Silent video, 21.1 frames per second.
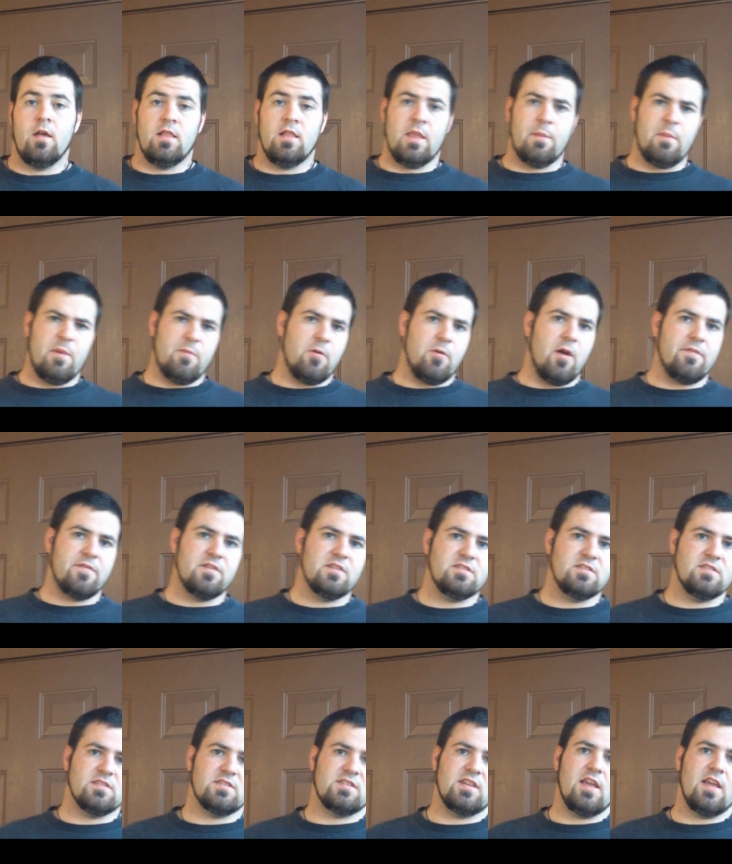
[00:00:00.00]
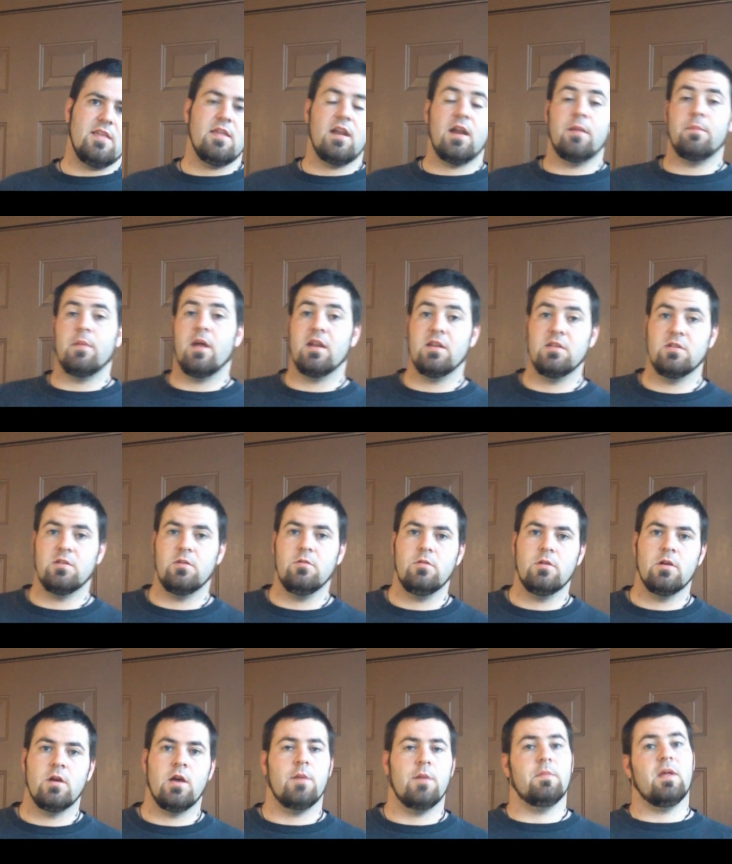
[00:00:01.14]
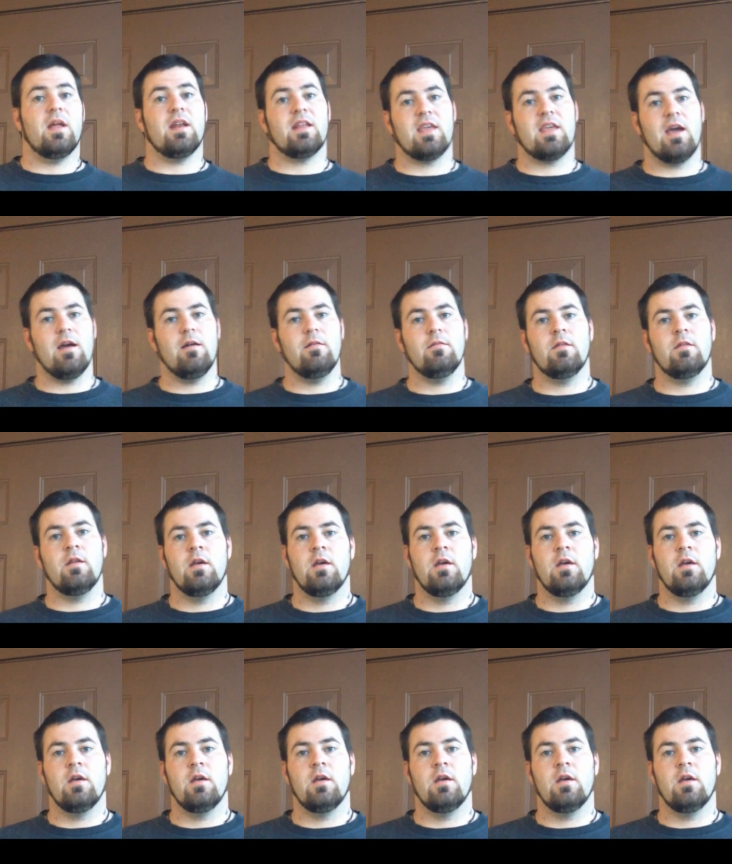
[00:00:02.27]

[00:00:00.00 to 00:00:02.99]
Let me preface to say that I'm not a Duke, I'm not a Count.